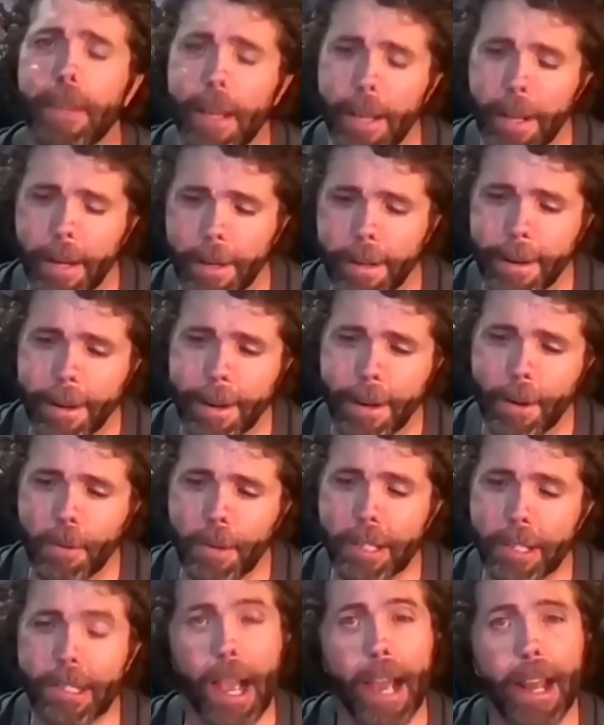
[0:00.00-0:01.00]
And
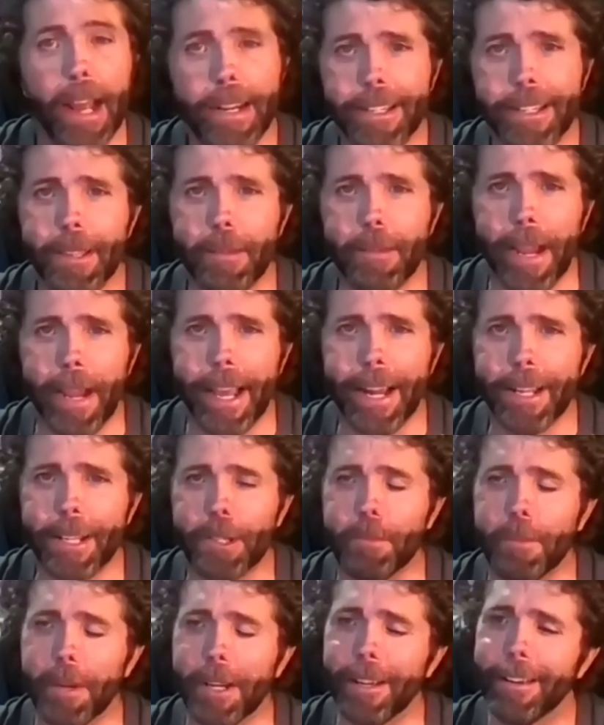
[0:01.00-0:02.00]
we signed it to
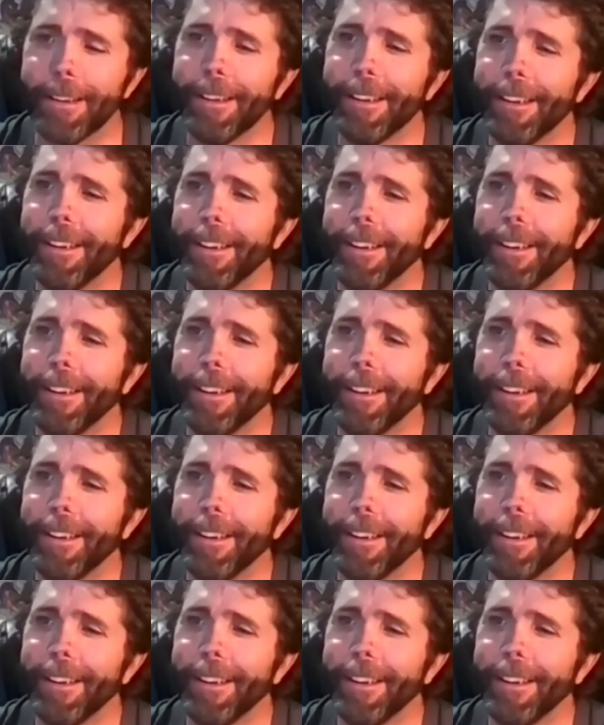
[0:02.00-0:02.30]
management.